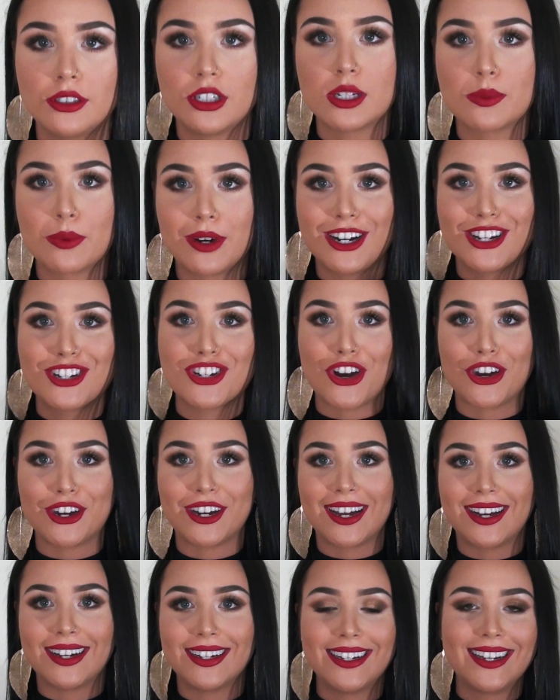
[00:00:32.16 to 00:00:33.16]
just wearing a
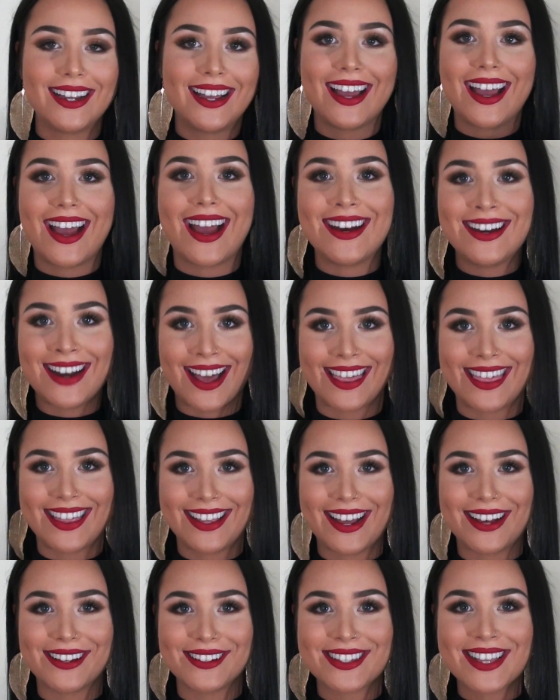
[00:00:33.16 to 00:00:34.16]
choker and
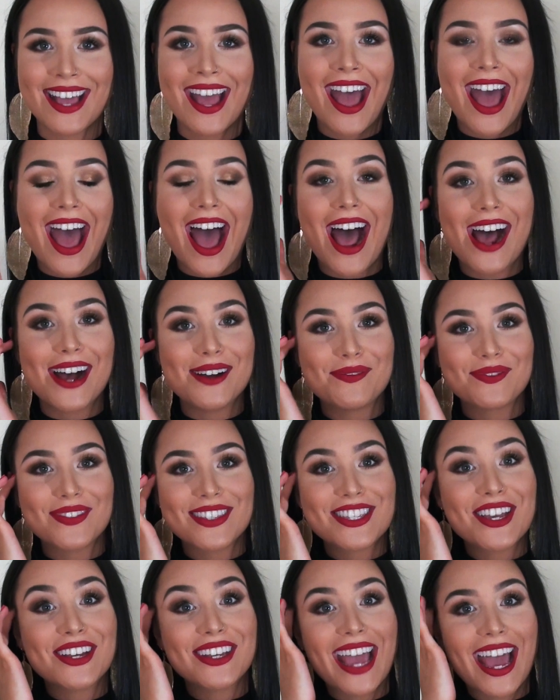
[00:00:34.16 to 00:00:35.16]
nothing else.
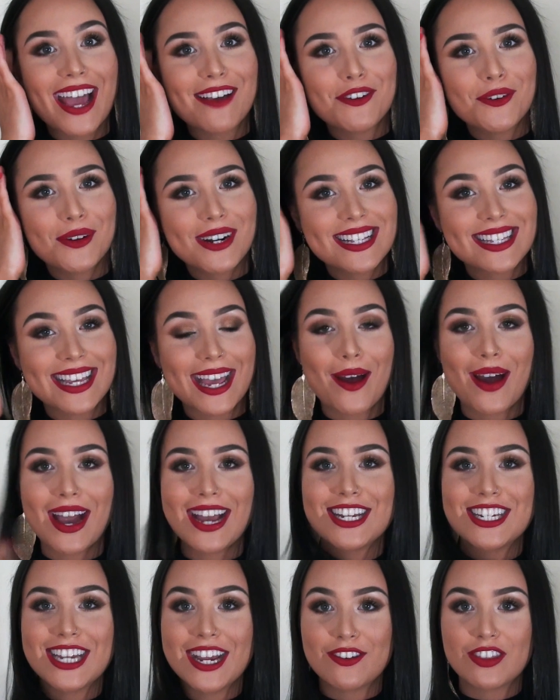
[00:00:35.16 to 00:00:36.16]
So yeah, if you want to see how
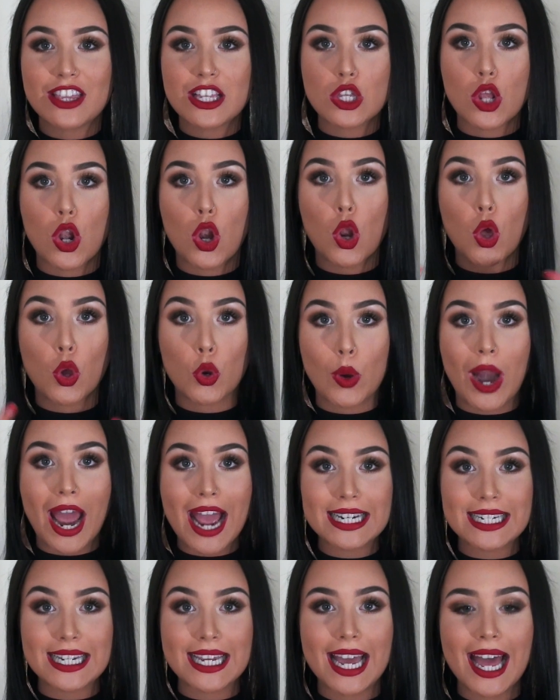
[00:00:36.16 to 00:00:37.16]
I achieved this look
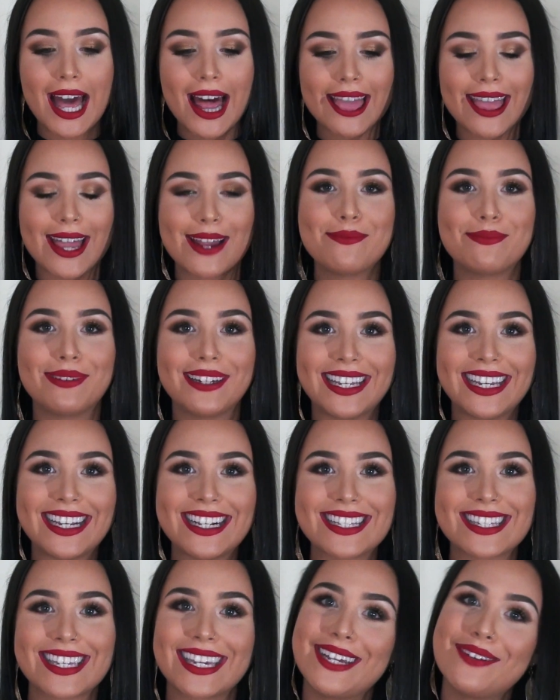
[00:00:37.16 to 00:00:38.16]
right here, then
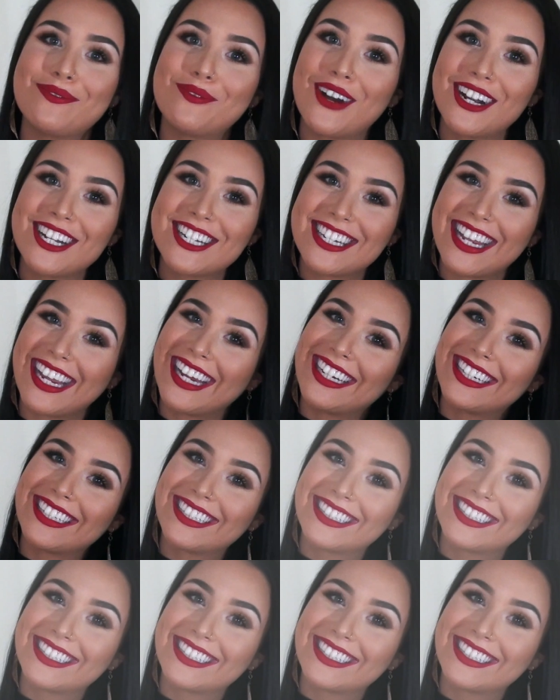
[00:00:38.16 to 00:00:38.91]
please keep watching.